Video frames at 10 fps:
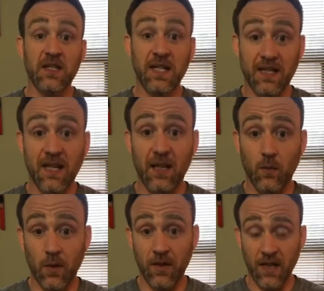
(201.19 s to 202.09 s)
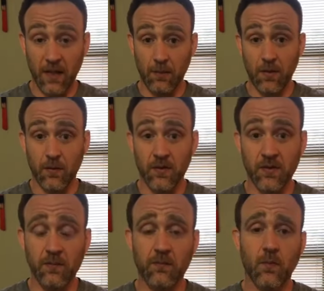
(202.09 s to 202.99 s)
dictate where the game
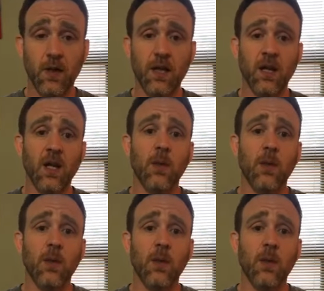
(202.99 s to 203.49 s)
goes, right,